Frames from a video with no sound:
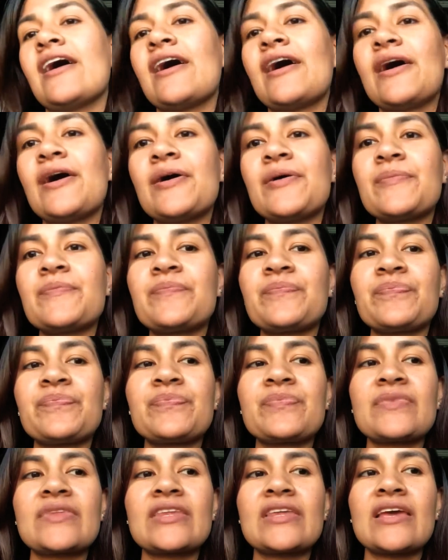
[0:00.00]
Um,
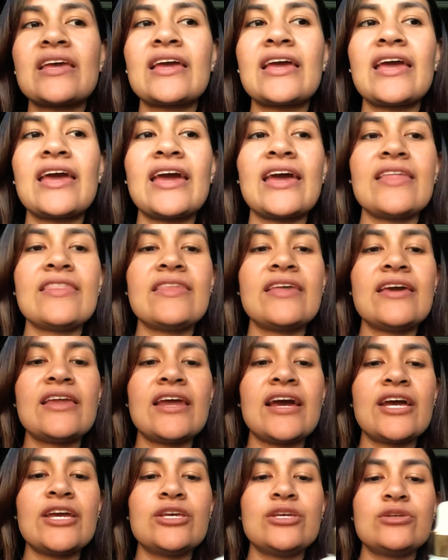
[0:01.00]
and
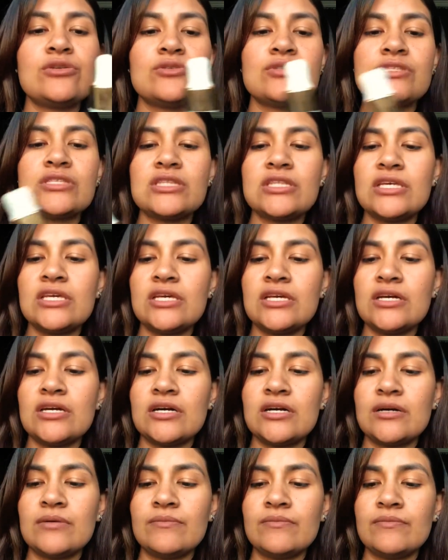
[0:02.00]
then I use the
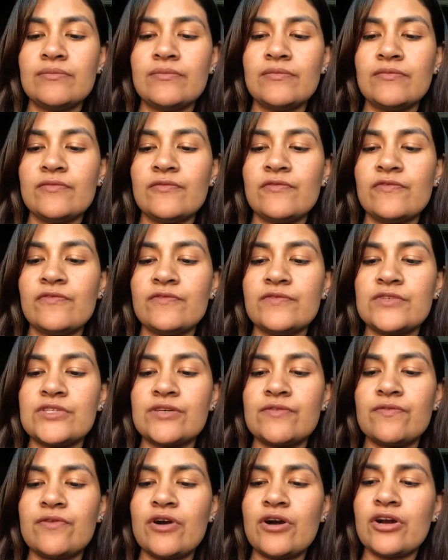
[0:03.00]
um,
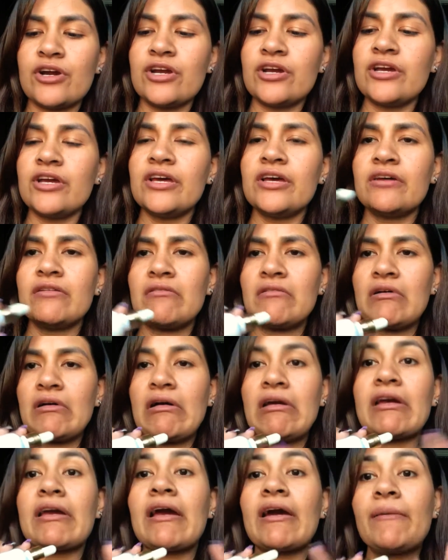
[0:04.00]
Safari.
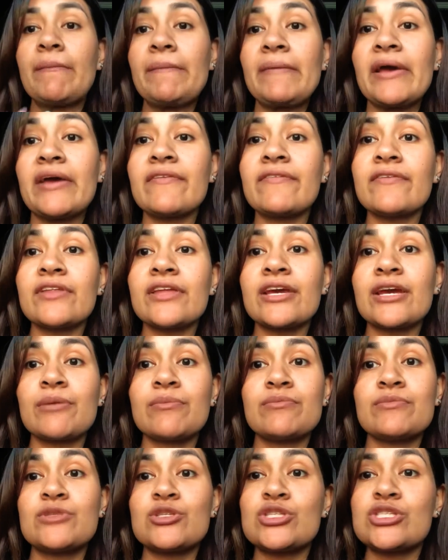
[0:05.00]
Like, I'm, um, I feel like
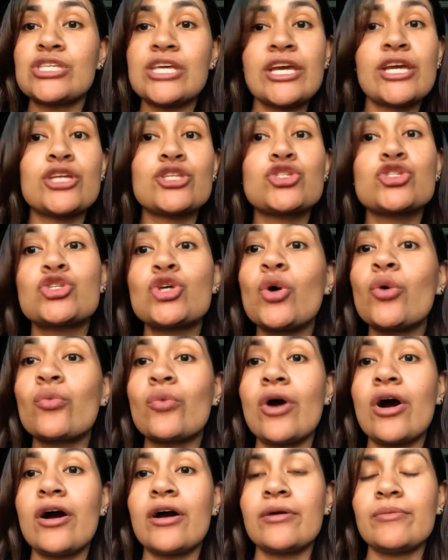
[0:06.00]
I'm saying it so
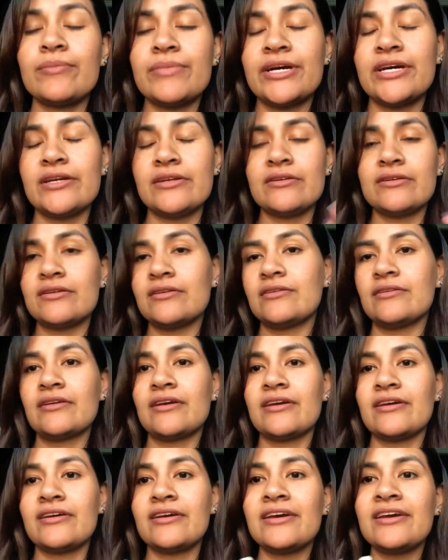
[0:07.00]
wrong, but
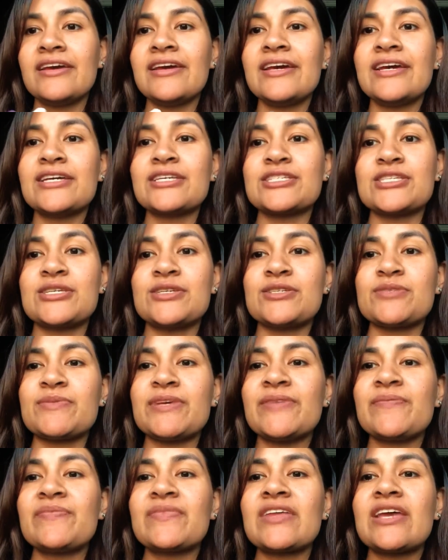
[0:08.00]
uh, excuse
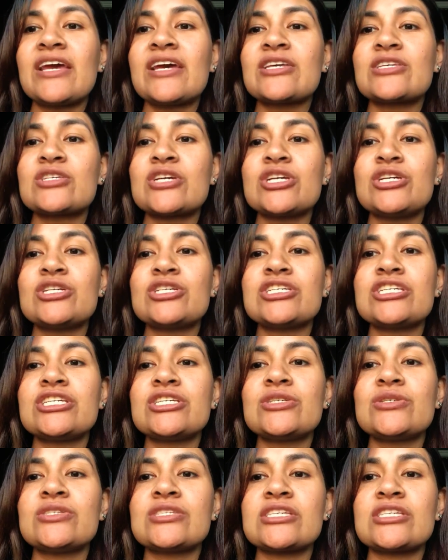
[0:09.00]
me. So I usually
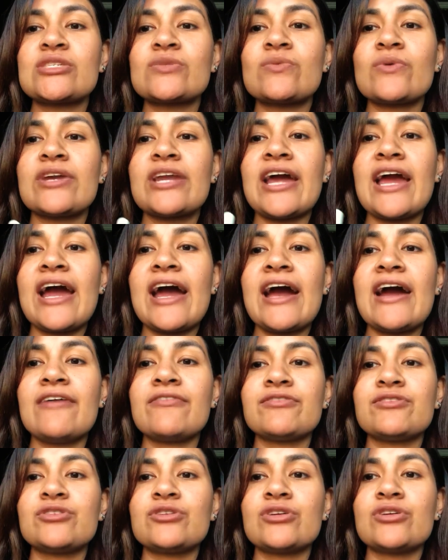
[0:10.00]
use this one
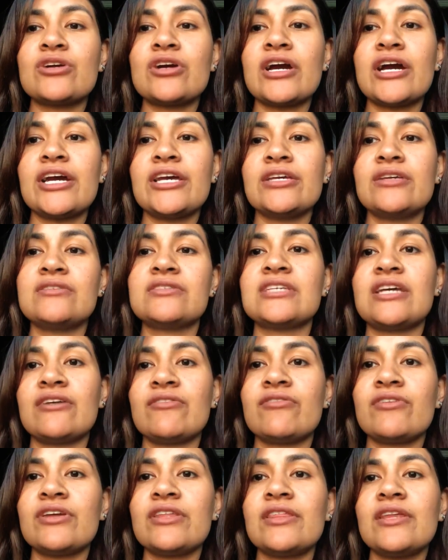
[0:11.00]
after I use
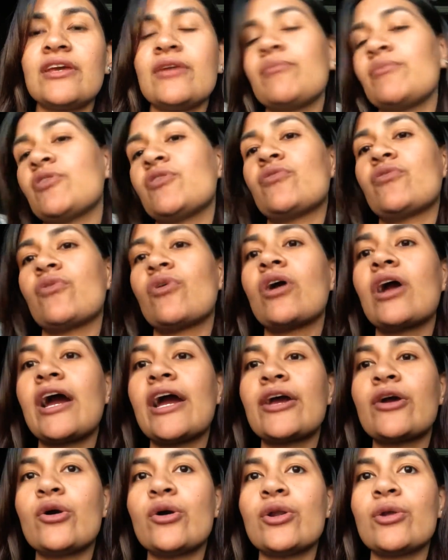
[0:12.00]
everything before
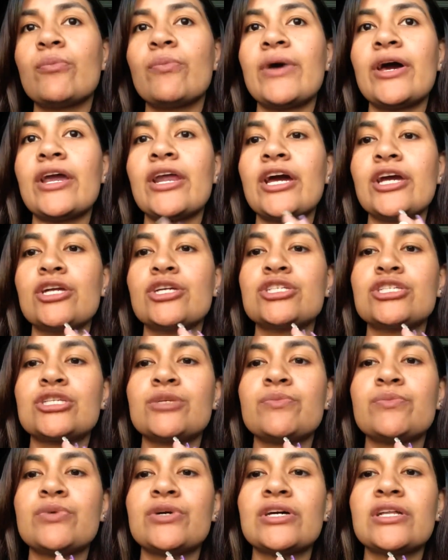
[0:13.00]
I go to bed. I
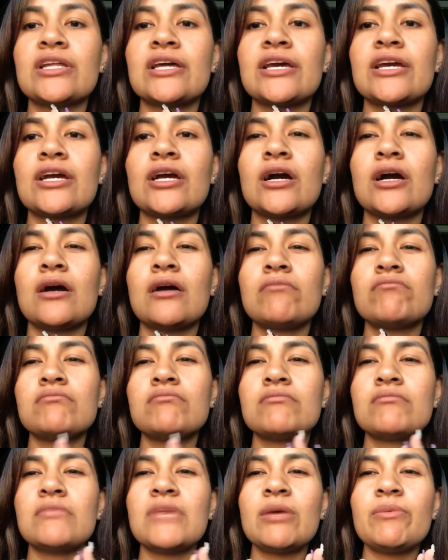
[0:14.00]
usually put like
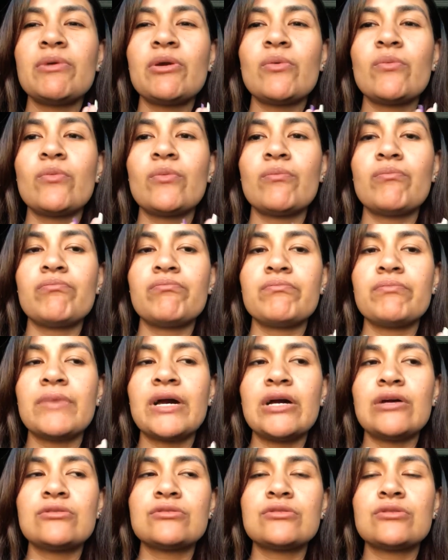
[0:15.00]
maybe
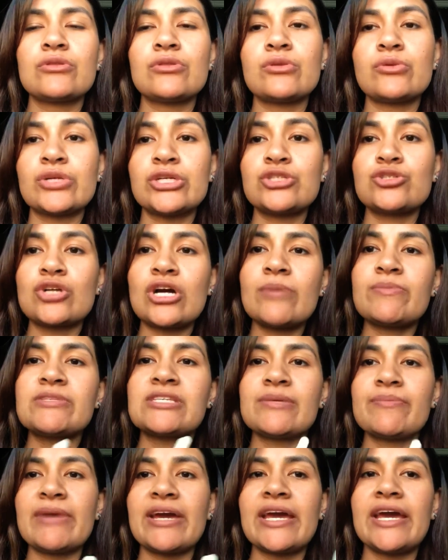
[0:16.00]
about three drops
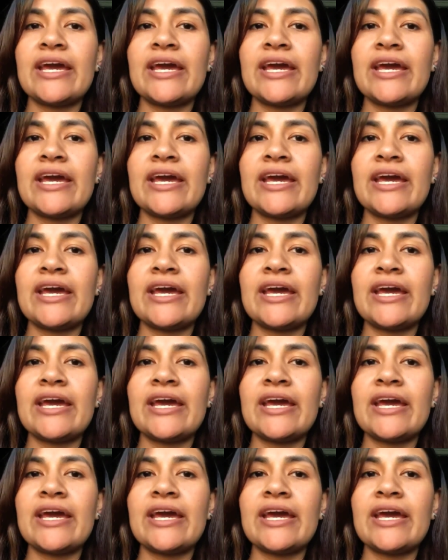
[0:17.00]
in my